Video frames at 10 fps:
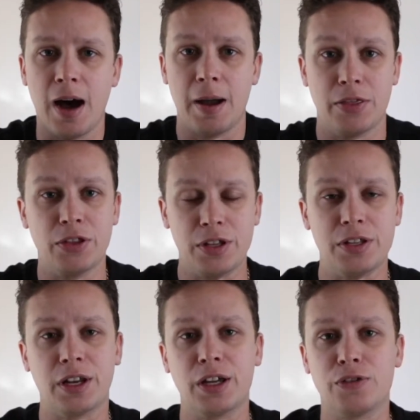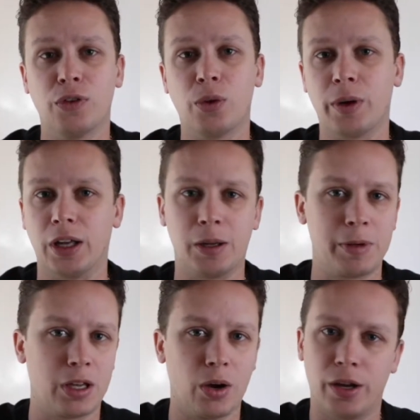In today's vlog we're going to
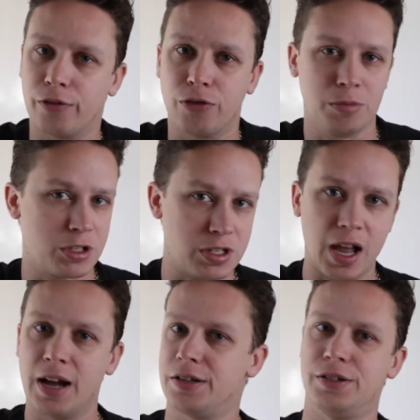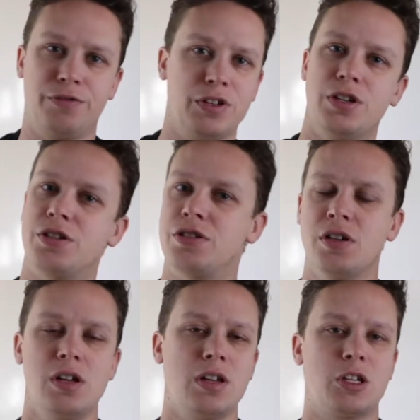be going from start to
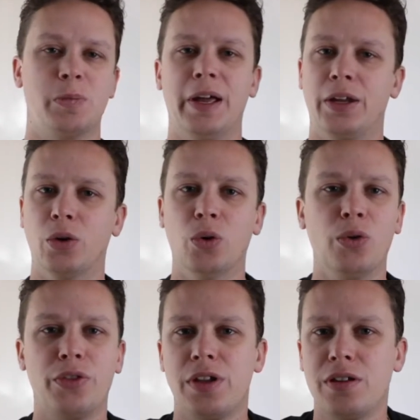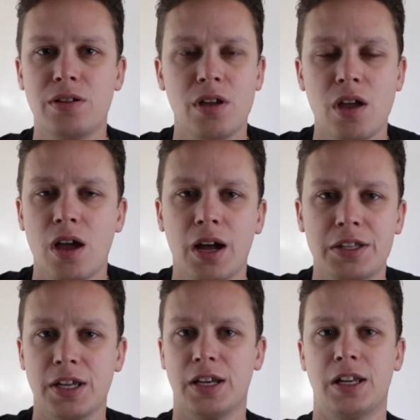finish, explaining all the
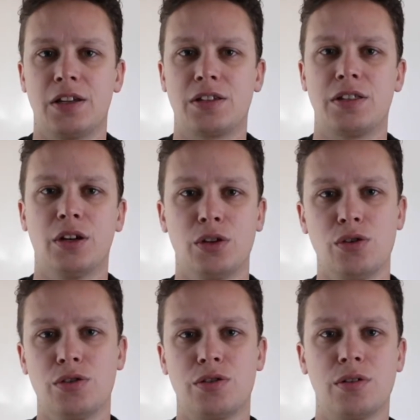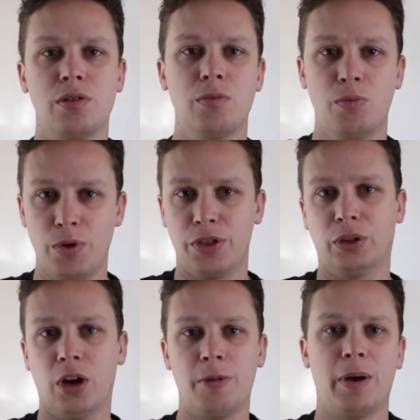techniques that I use with the
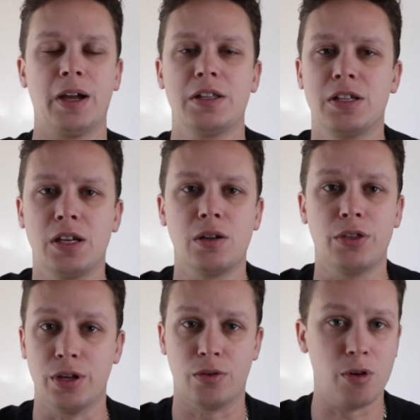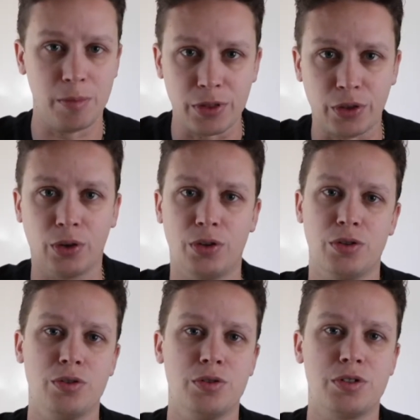light painting, the equipment that I
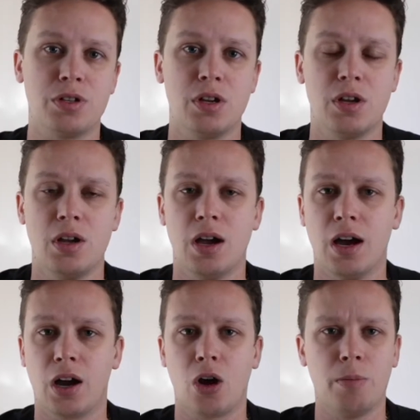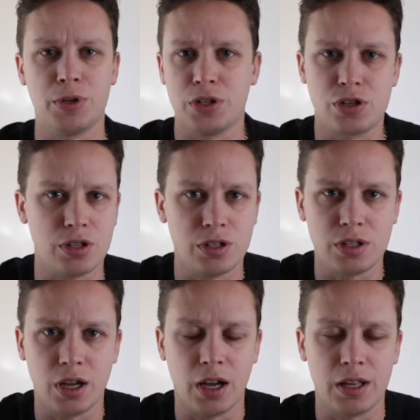use,
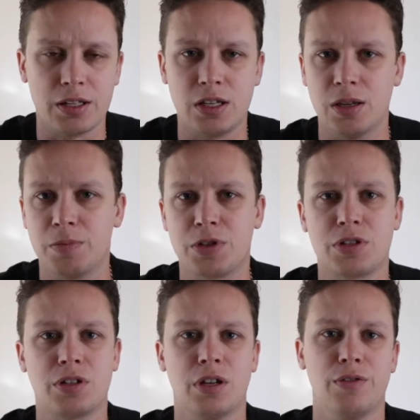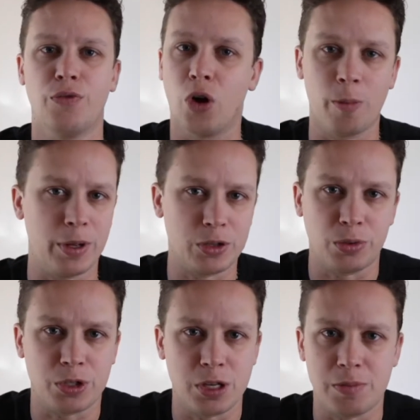composition tips,
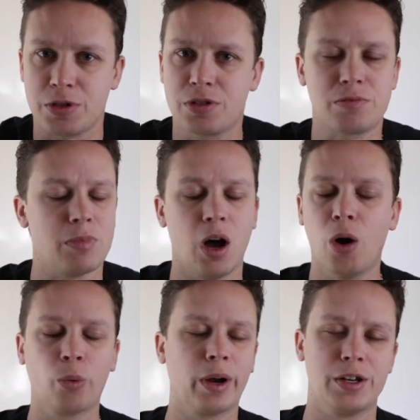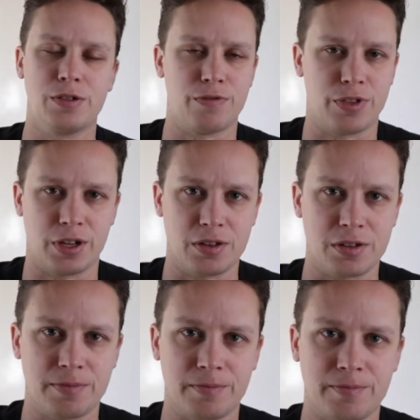environmental tips, a whole range of
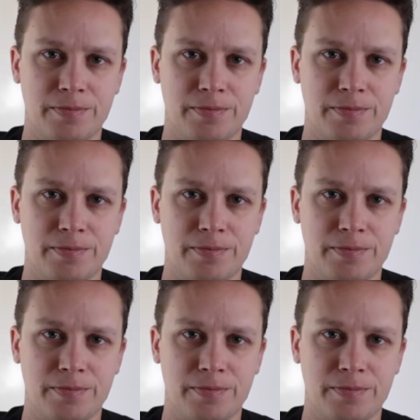things.